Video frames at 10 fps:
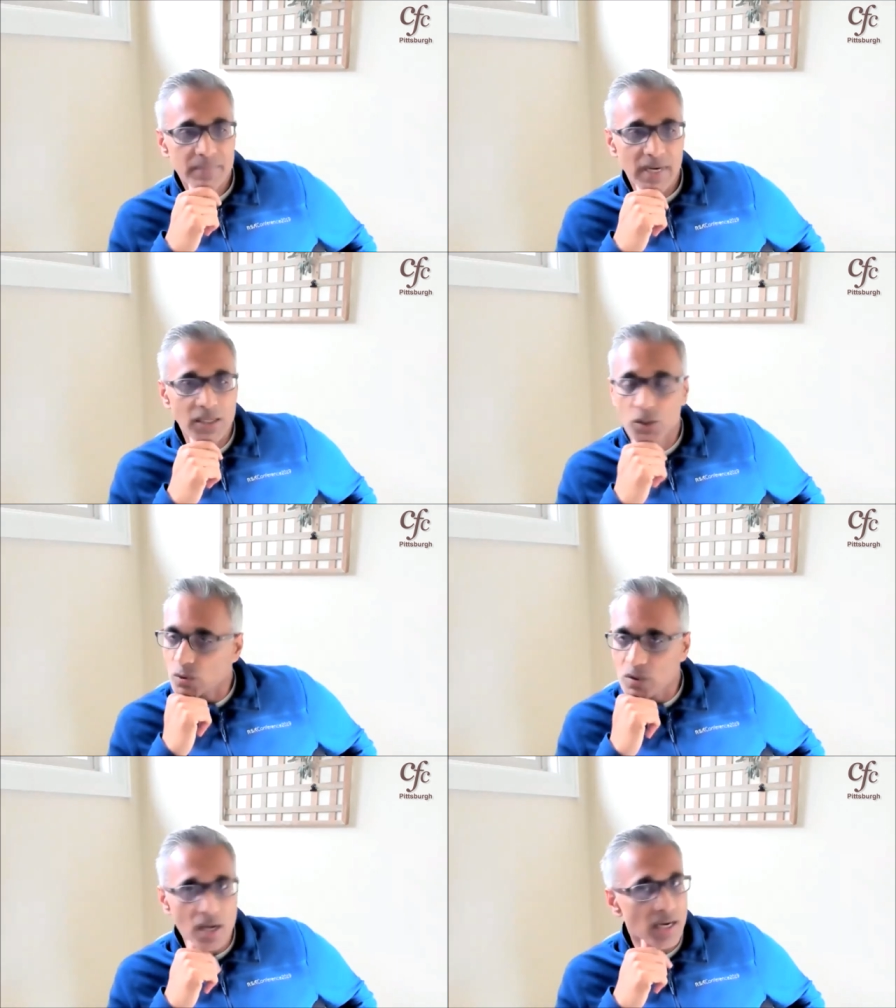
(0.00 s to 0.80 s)
I do
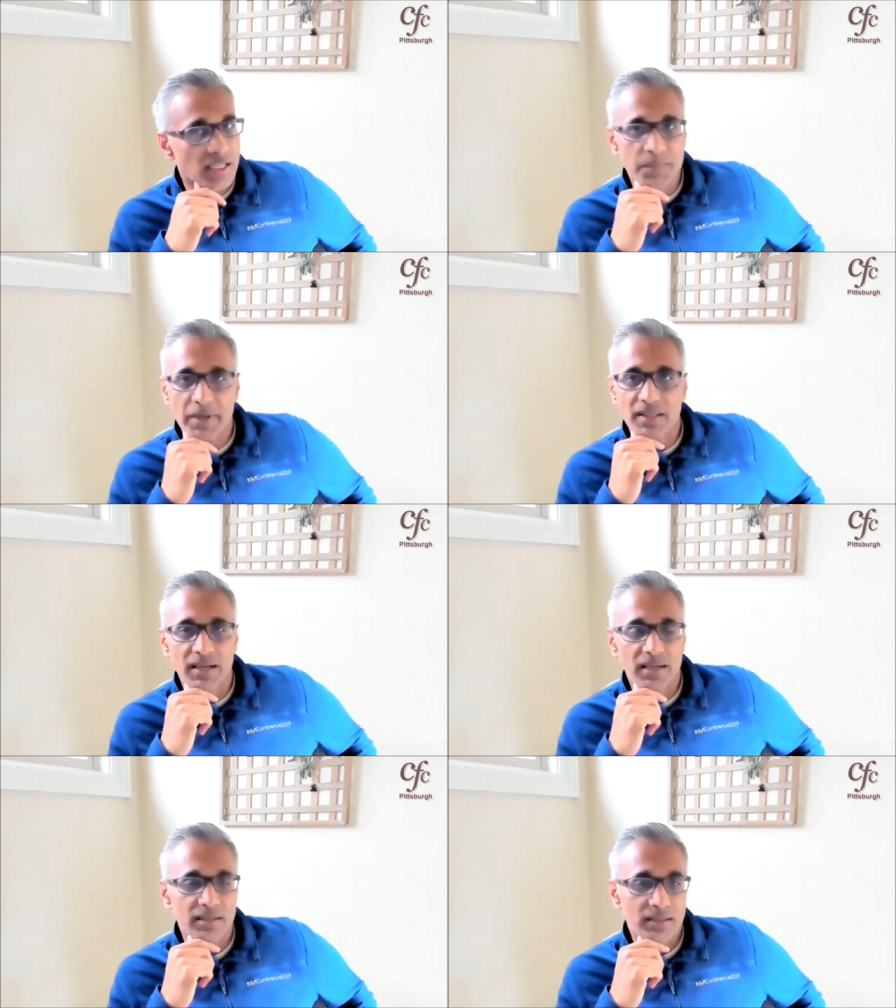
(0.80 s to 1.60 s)
not expect
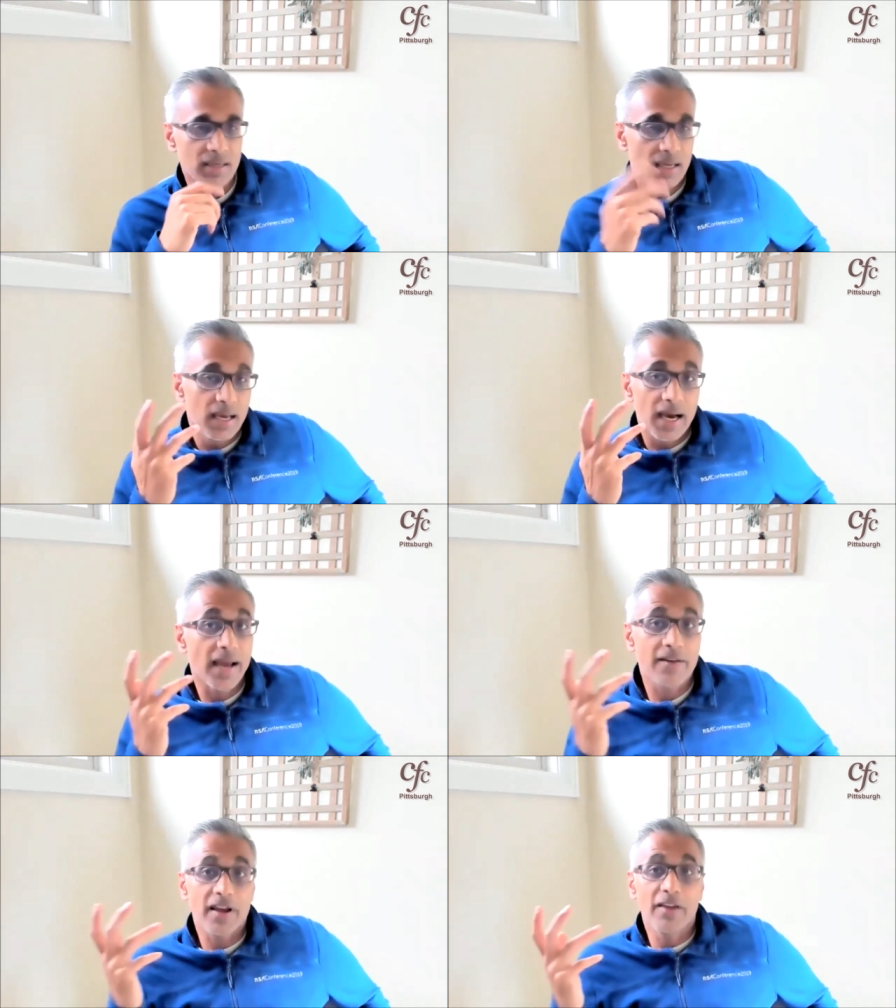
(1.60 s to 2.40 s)
that.
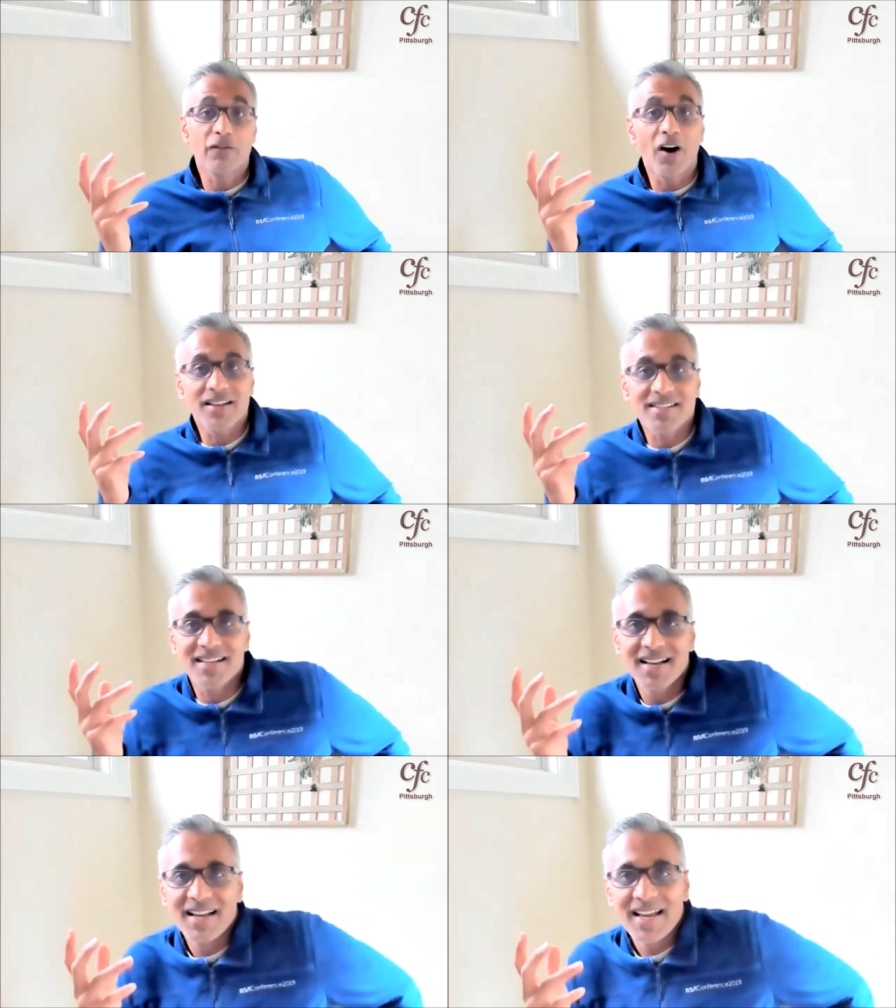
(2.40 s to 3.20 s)

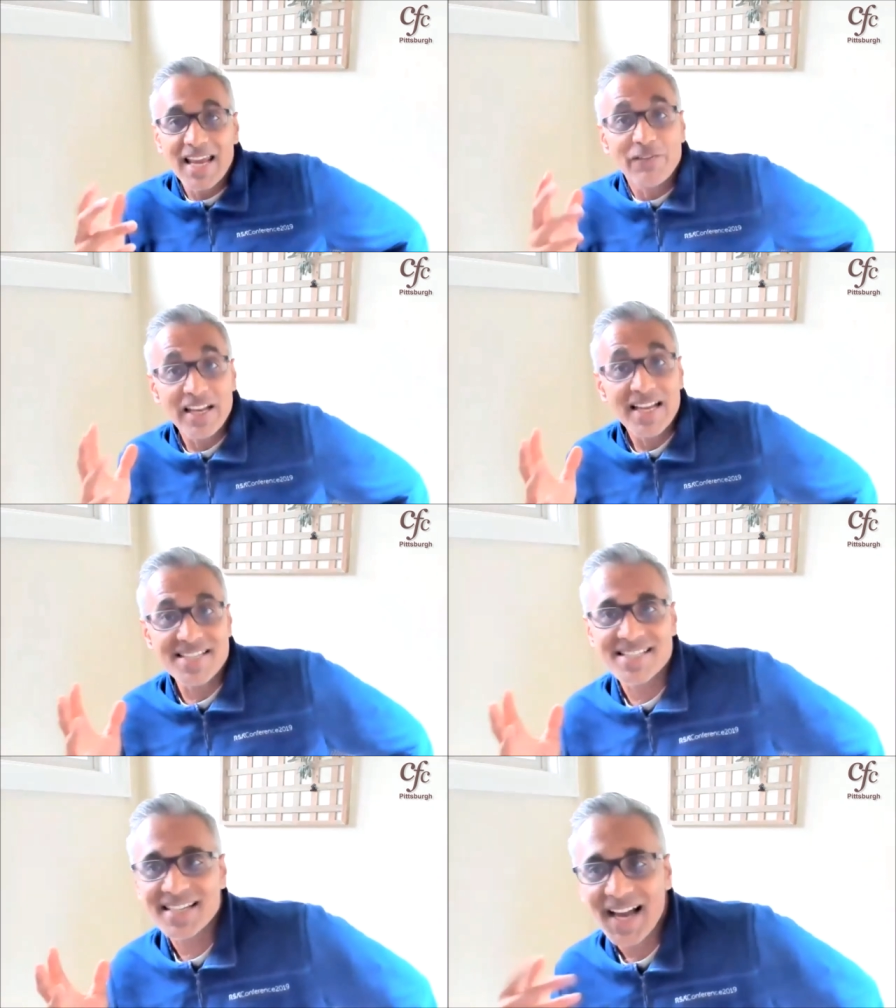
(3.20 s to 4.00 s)
If it
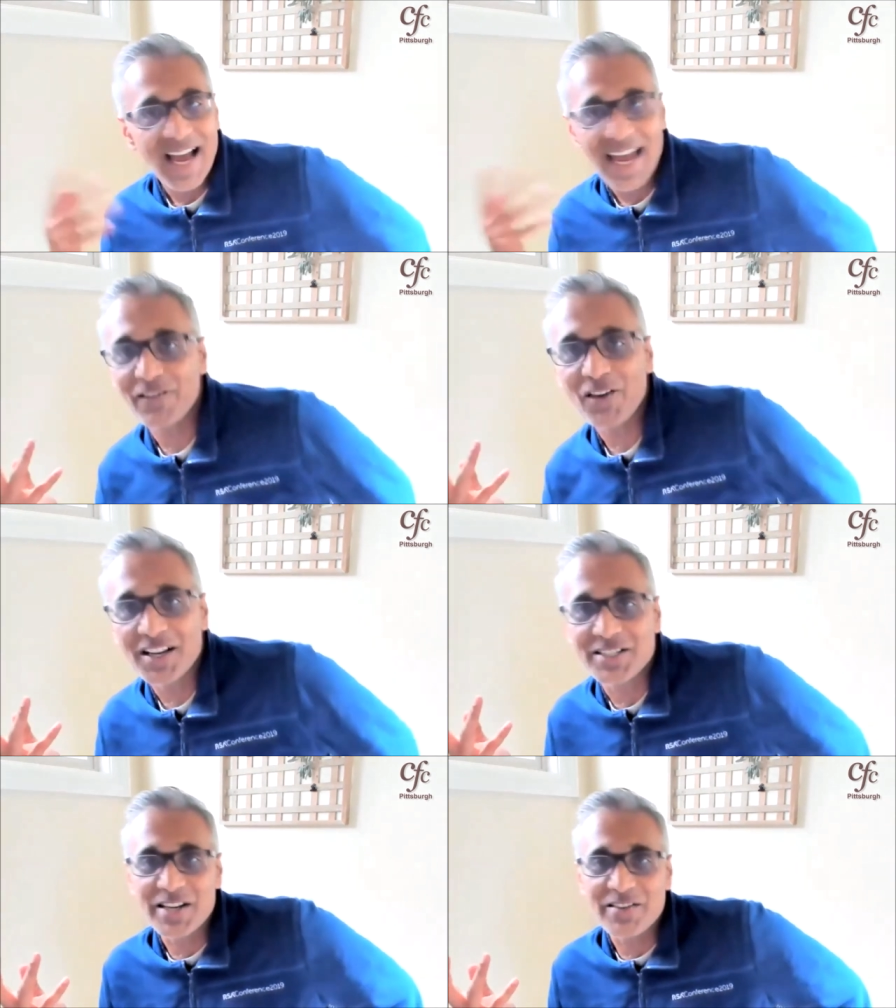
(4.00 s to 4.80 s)
is, I have not
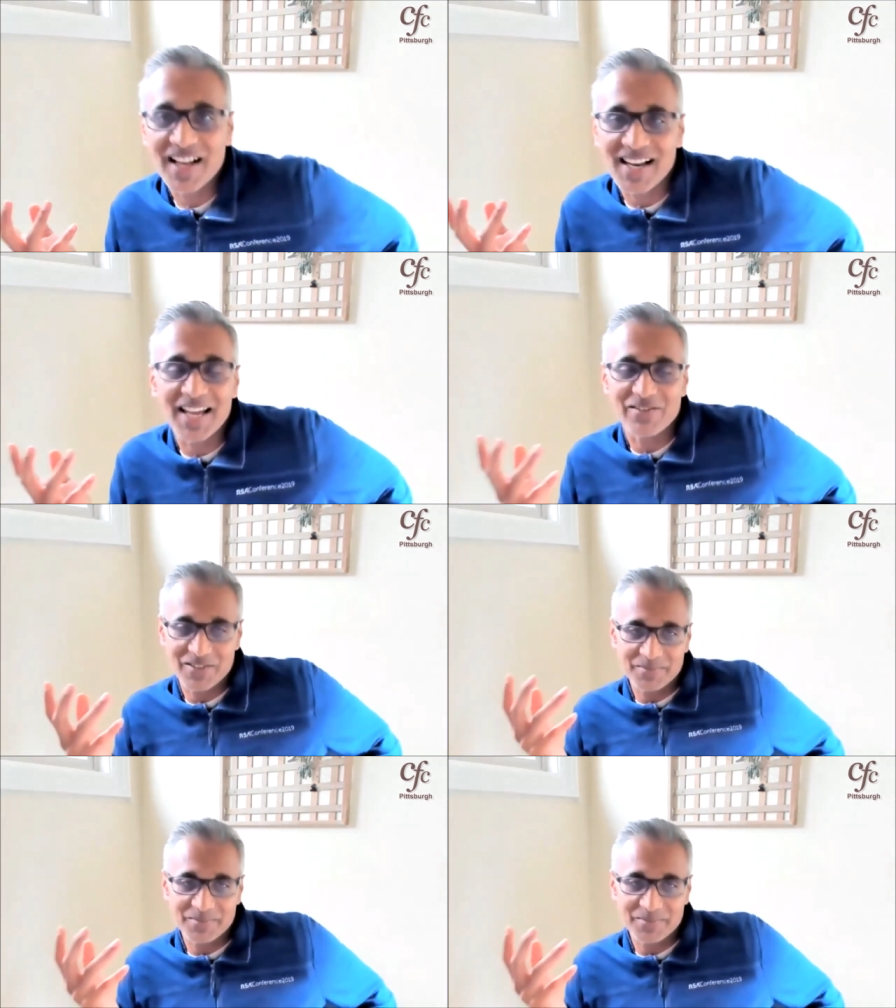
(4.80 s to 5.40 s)
achieved that life.